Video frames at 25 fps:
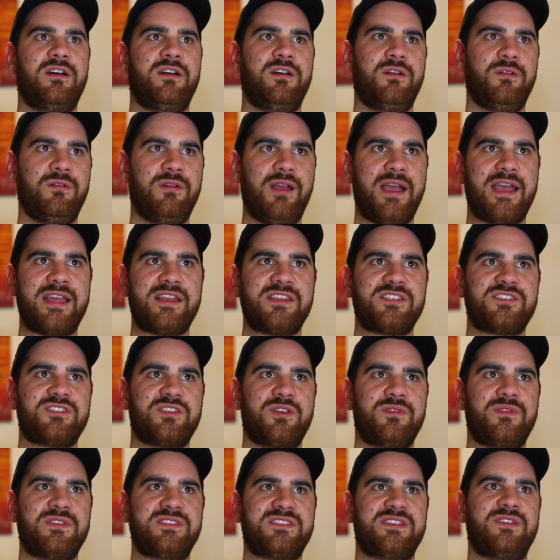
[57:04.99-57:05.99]
Alright,
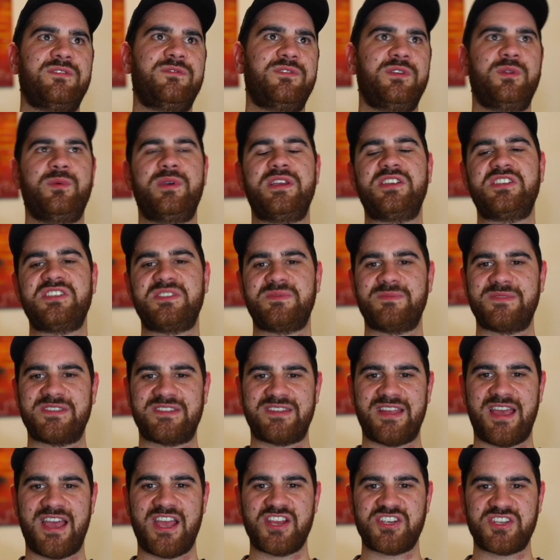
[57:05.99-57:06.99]
so the Silver Luigi's
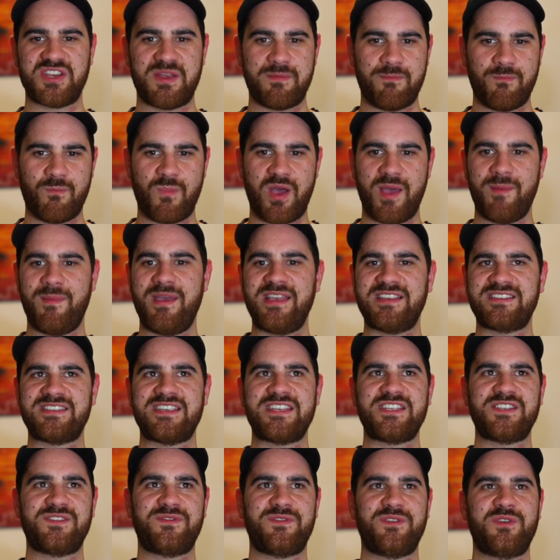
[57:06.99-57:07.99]
Moustache might make
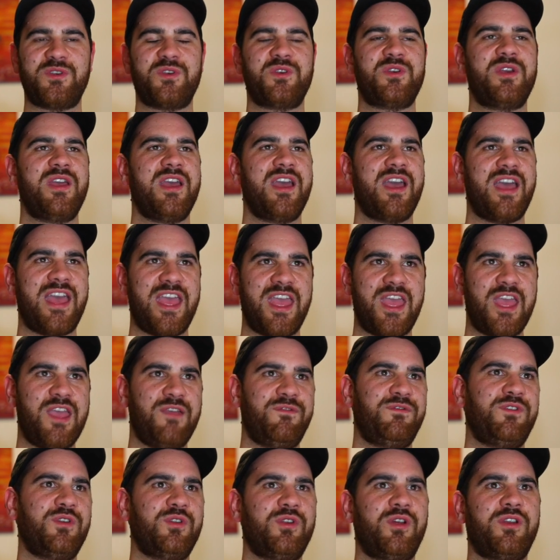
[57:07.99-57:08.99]
sense for you
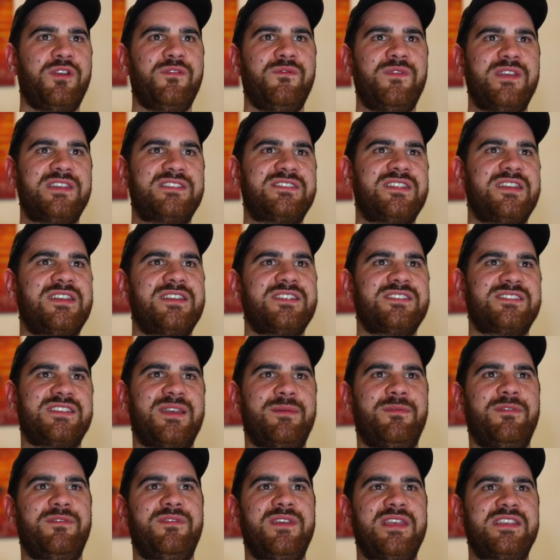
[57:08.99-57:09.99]
if you're not invested in
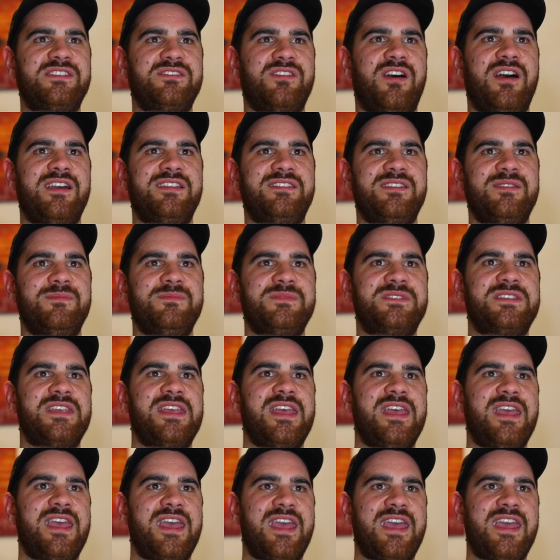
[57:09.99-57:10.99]
some of these items.
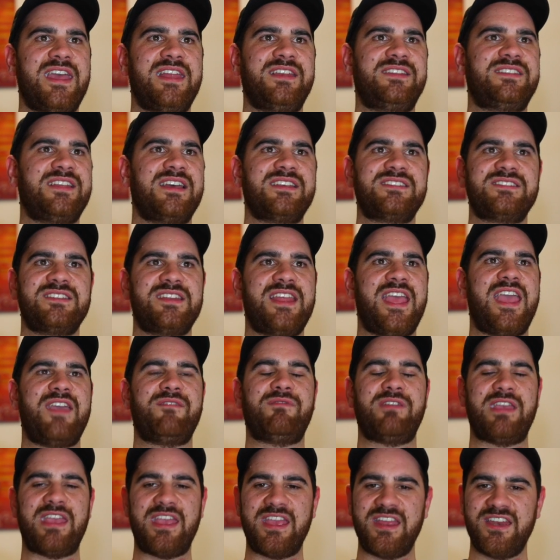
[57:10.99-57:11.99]
It doesn't
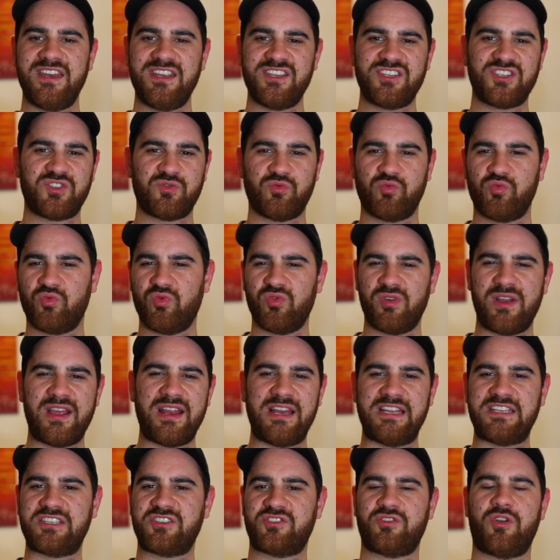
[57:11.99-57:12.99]
have any
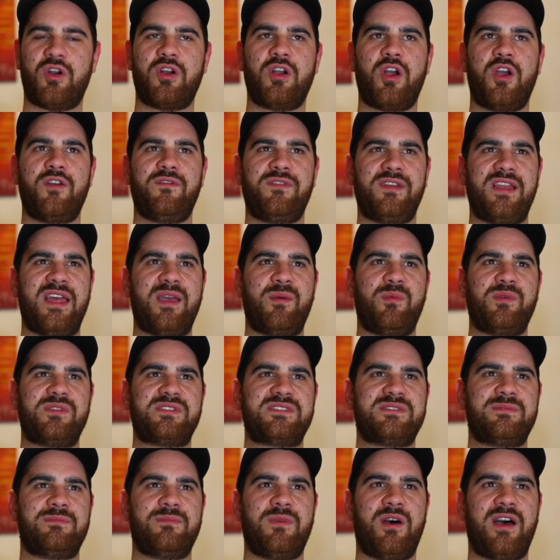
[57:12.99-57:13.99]
really strong overlap with
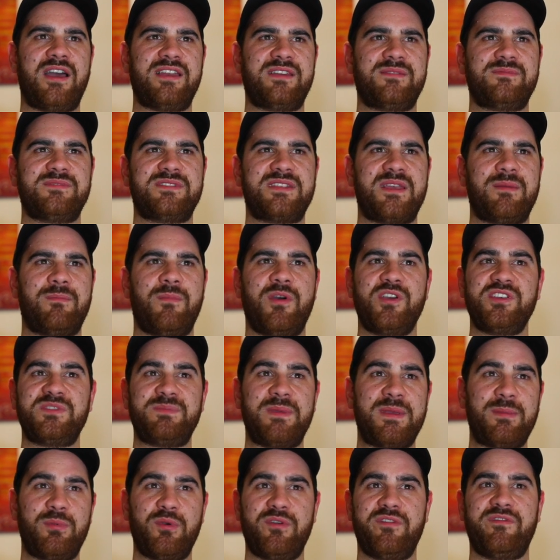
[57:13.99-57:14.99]
some items that most
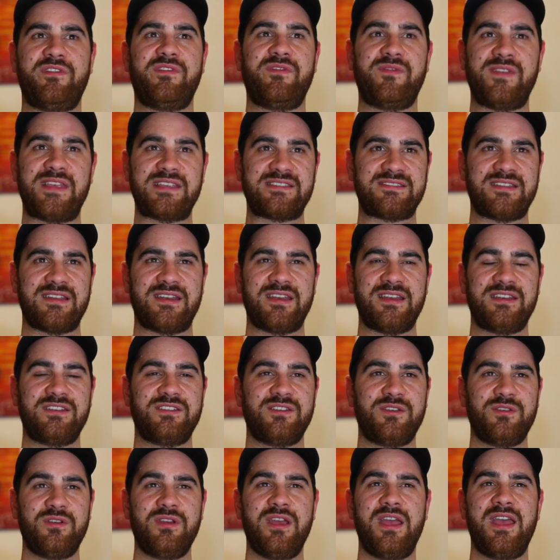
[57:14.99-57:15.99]
people have invested
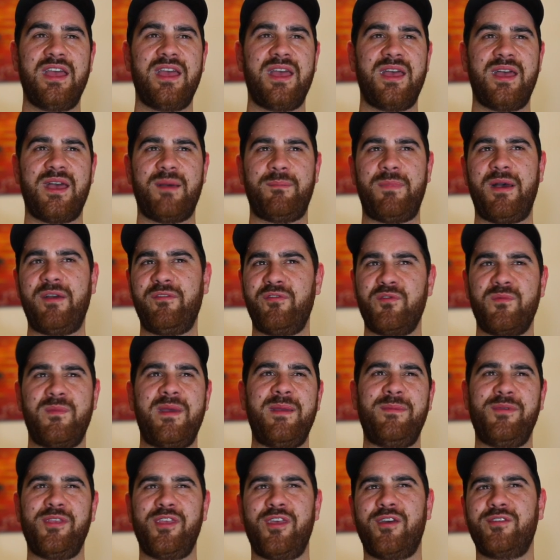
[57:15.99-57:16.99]
into, apart from
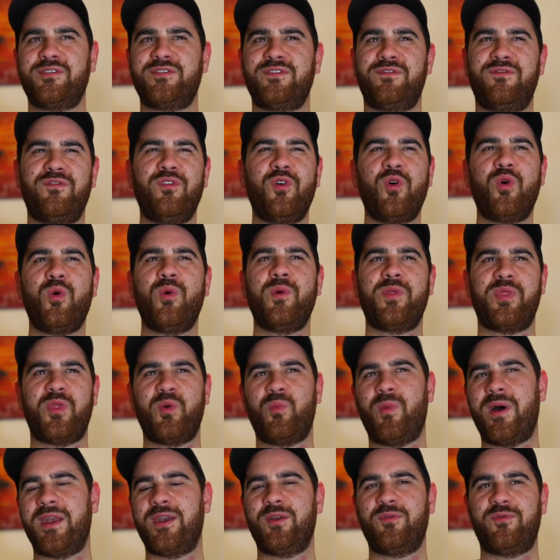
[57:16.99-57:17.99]
maybe those 4 with the
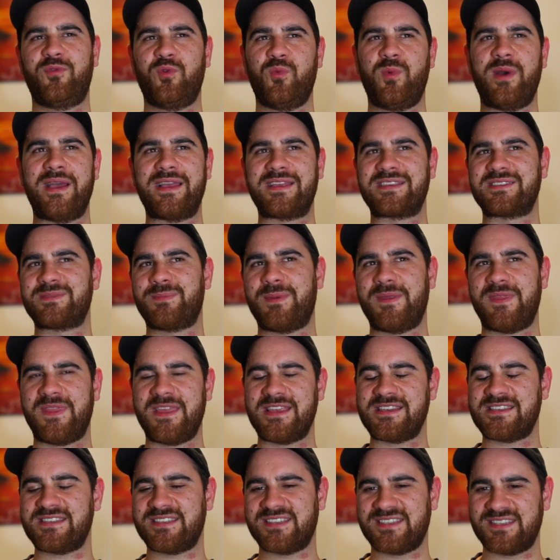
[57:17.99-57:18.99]
Wonderful Wings, but
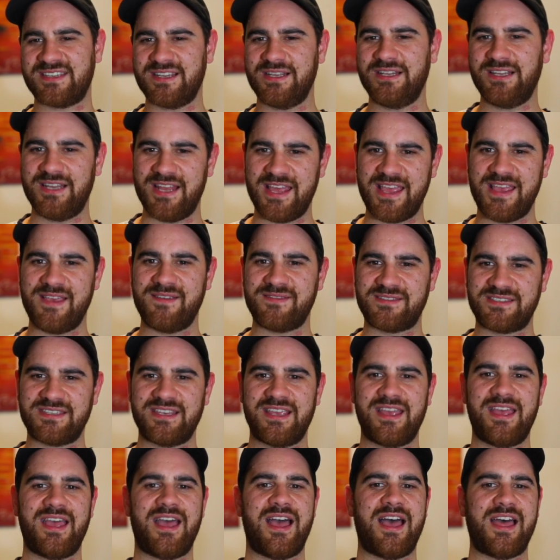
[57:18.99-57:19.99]
that still leaves
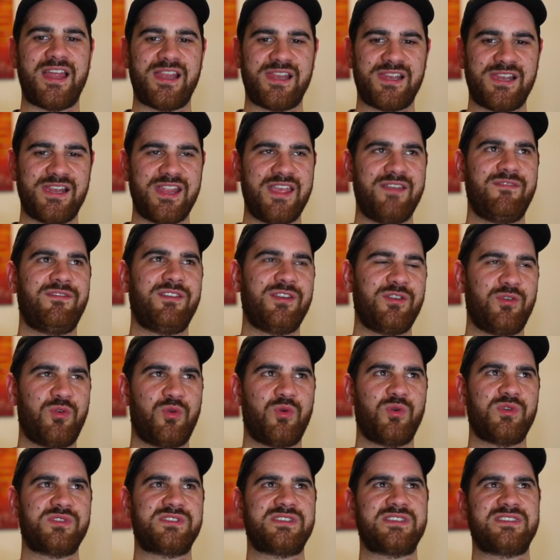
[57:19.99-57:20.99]
11
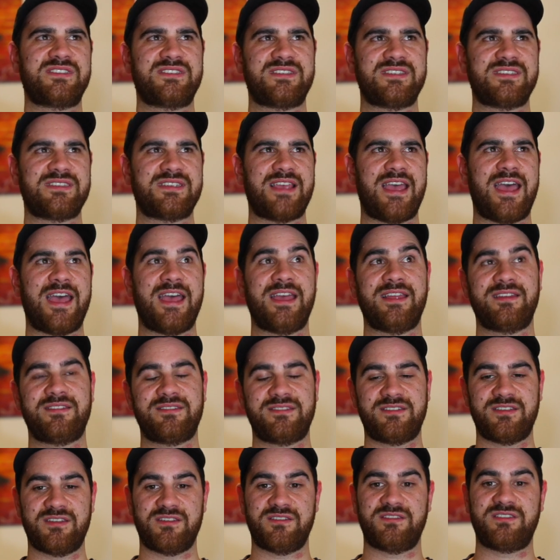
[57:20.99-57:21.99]
courses
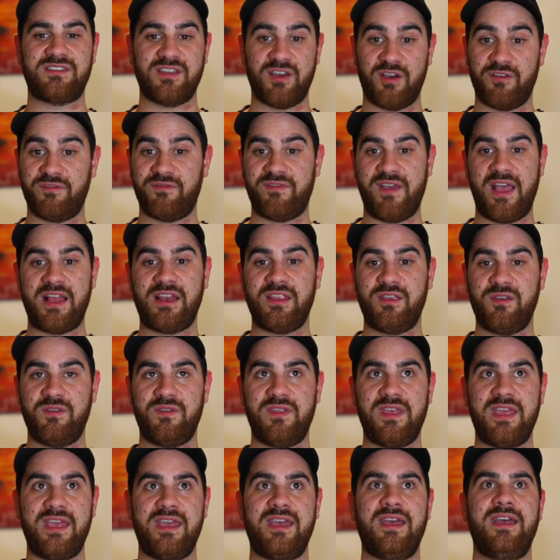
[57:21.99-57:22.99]
of value
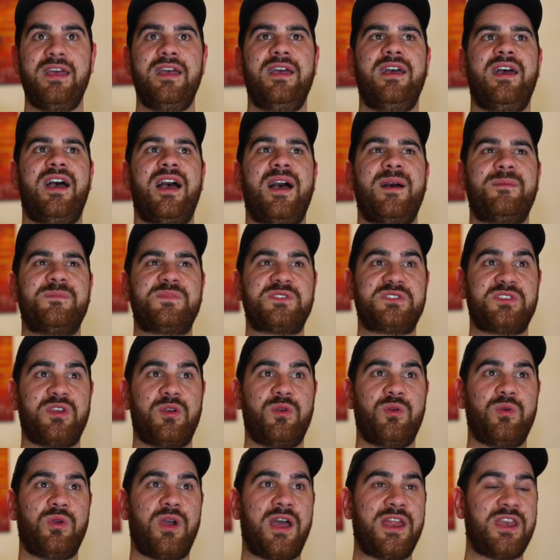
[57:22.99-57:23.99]
there.
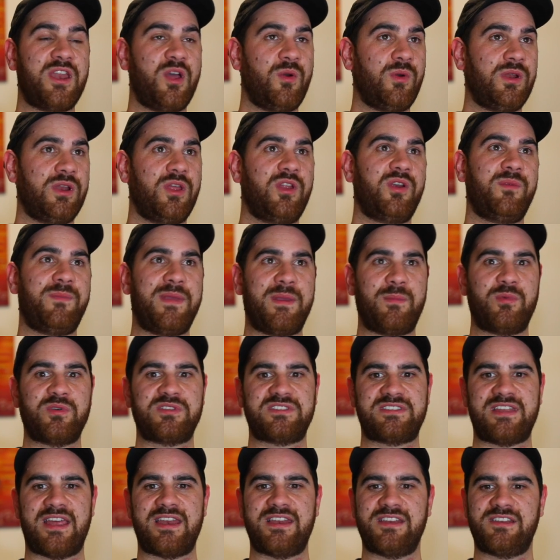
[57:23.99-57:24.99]
So I know a lot of people are
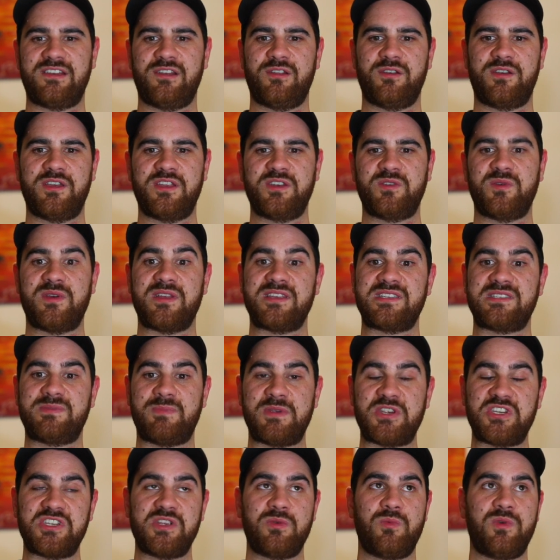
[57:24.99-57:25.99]
starting to look into it,
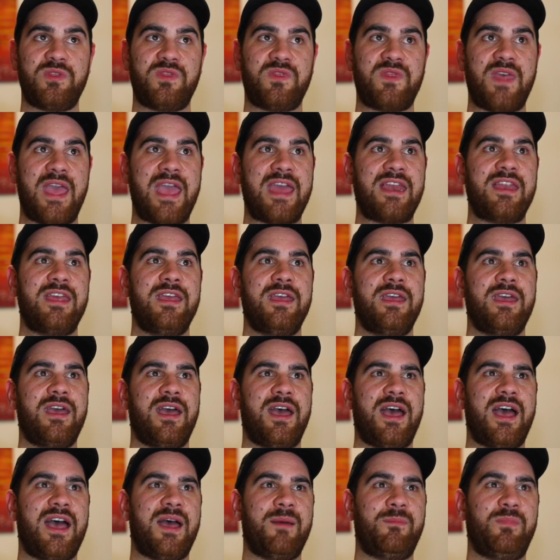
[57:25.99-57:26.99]
especially with that
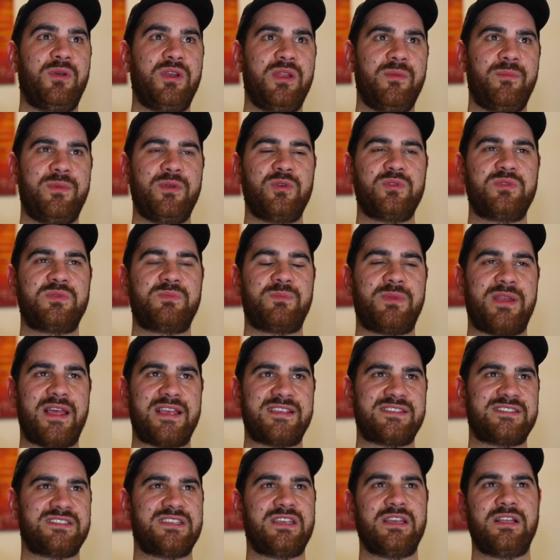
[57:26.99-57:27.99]
Bullet Bills
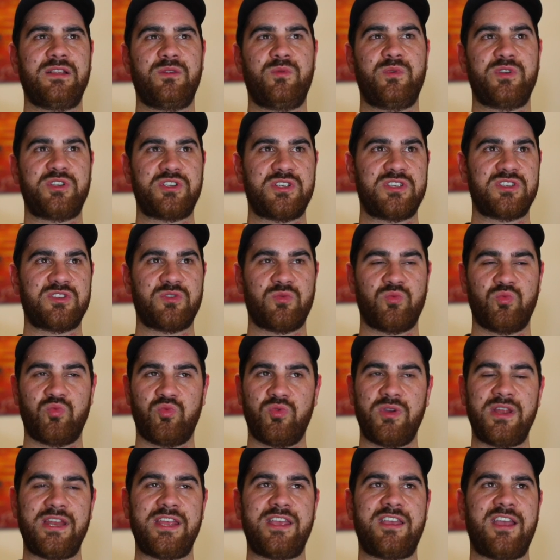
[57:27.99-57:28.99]
Plus skill, which is a
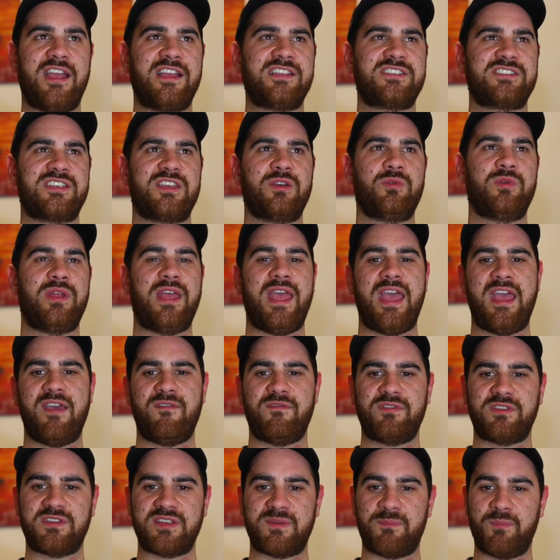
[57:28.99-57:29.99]
really great skill to
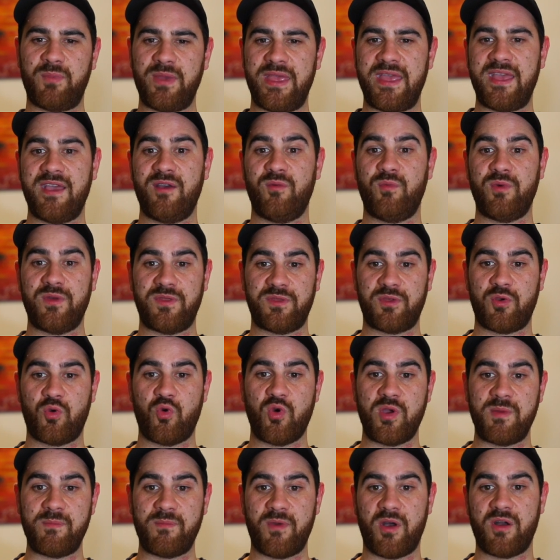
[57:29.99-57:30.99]
have to pair with
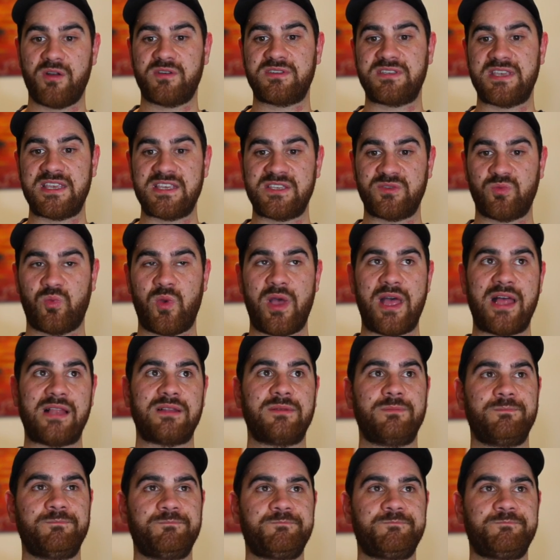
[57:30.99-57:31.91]
Coinbox as well.